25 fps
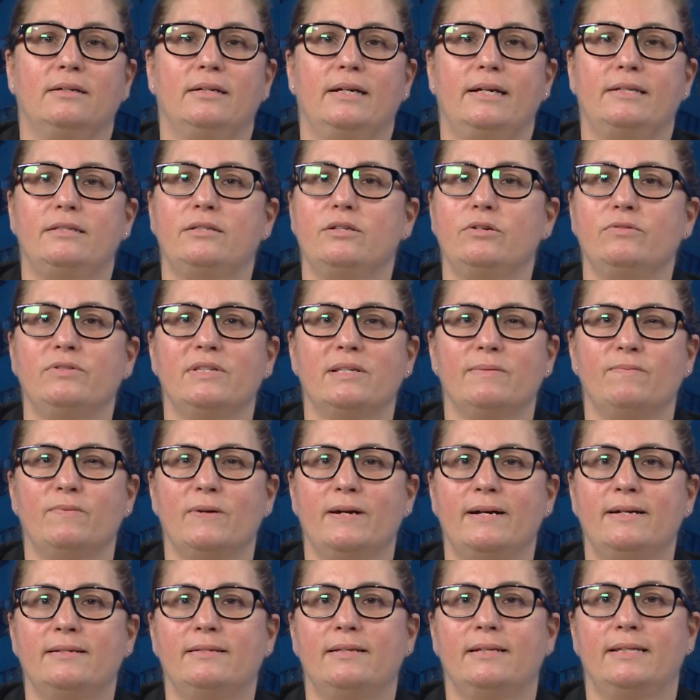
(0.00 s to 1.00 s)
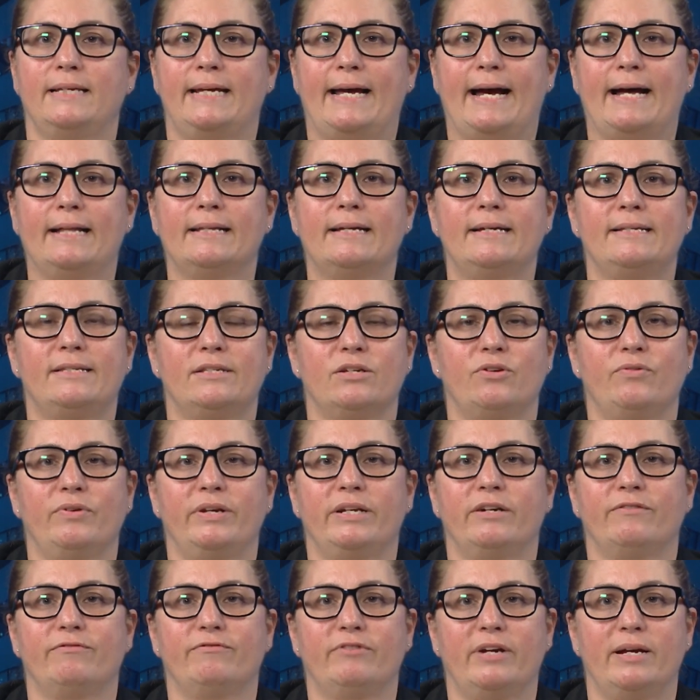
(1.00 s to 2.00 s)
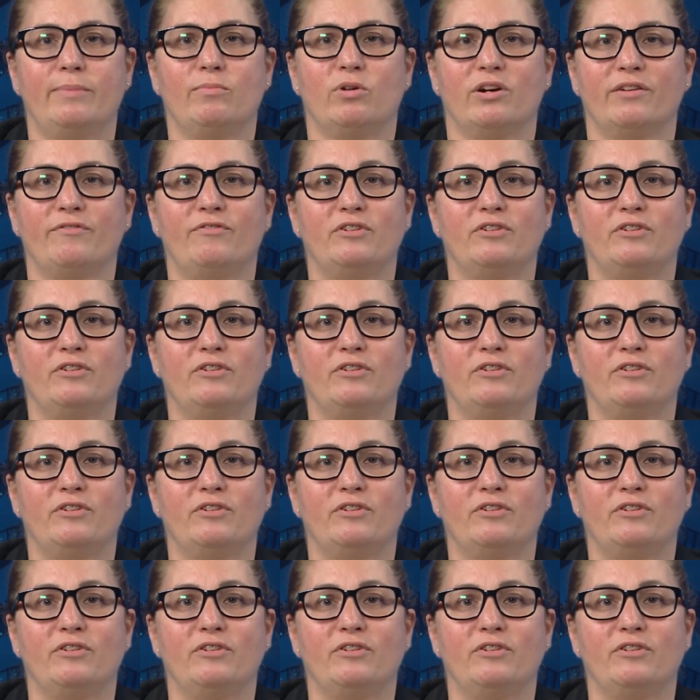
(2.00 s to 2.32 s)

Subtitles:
It's no surprise that the Allies agreed a framework